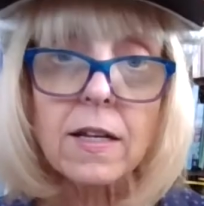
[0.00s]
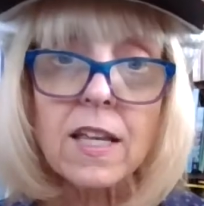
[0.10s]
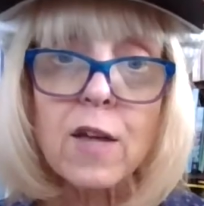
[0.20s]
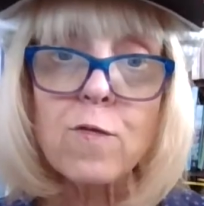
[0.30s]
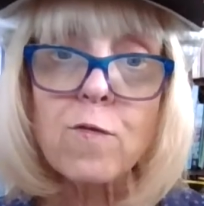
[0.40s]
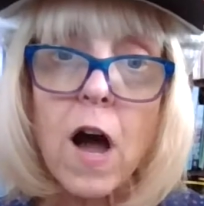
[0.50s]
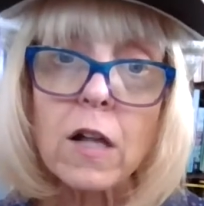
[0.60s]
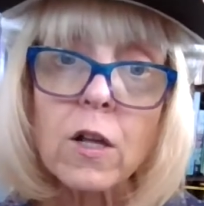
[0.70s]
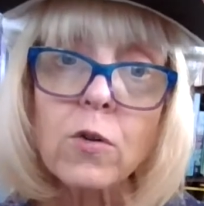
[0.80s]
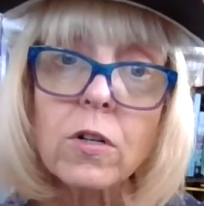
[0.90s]
He
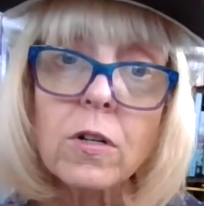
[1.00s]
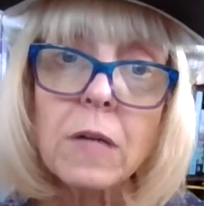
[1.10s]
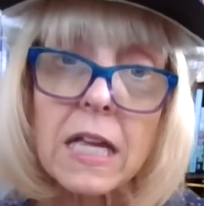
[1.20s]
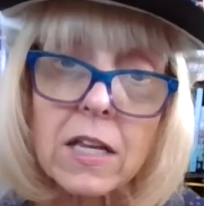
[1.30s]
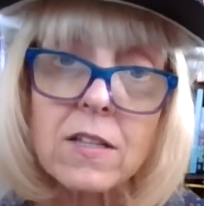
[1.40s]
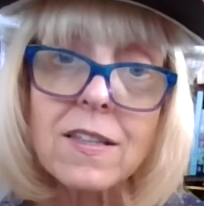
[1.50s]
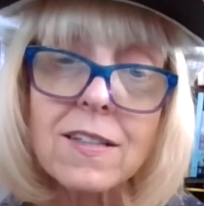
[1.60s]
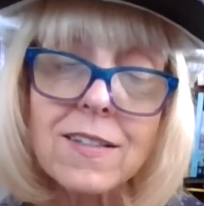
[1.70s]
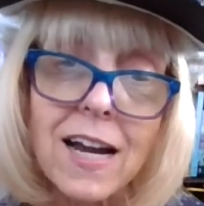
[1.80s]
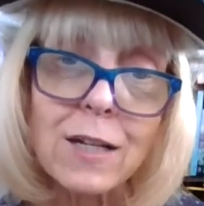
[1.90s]
followed her into the
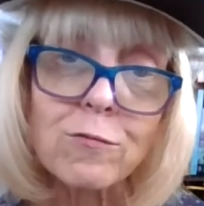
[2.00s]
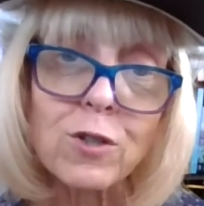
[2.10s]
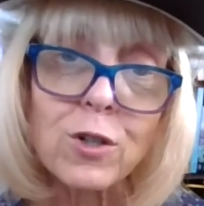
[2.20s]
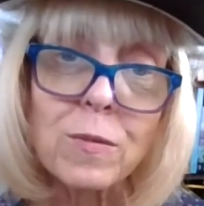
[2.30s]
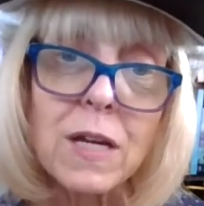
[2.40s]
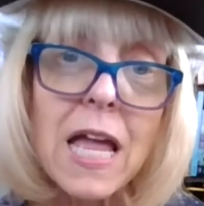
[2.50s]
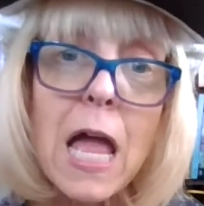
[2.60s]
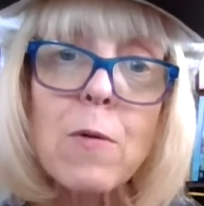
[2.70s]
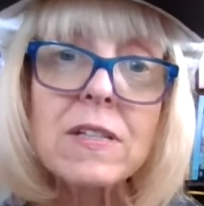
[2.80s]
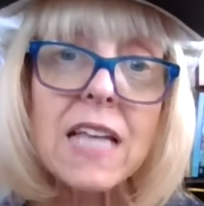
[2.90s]
dining room
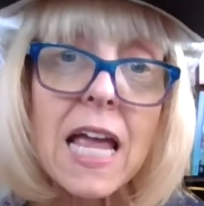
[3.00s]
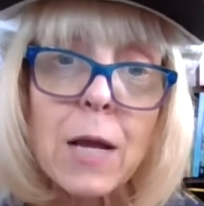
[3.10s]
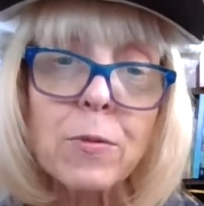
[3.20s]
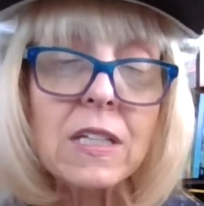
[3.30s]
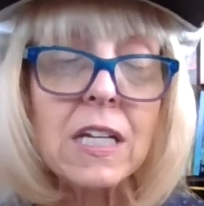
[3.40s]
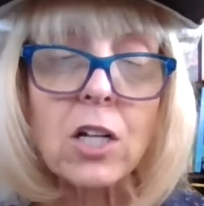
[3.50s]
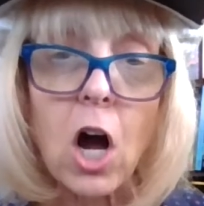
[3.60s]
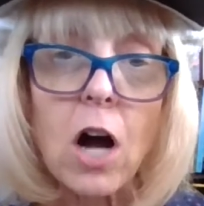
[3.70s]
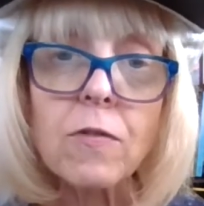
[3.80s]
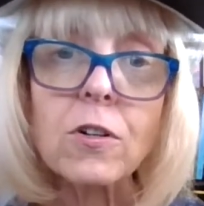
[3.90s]
and was able to eat
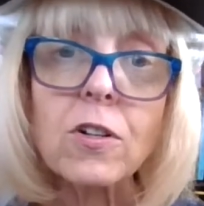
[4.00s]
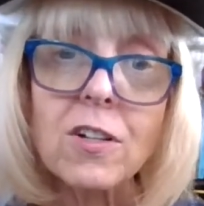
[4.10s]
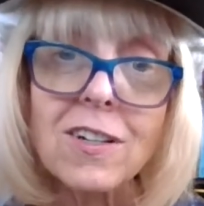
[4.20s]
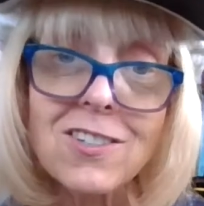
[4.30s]
off her good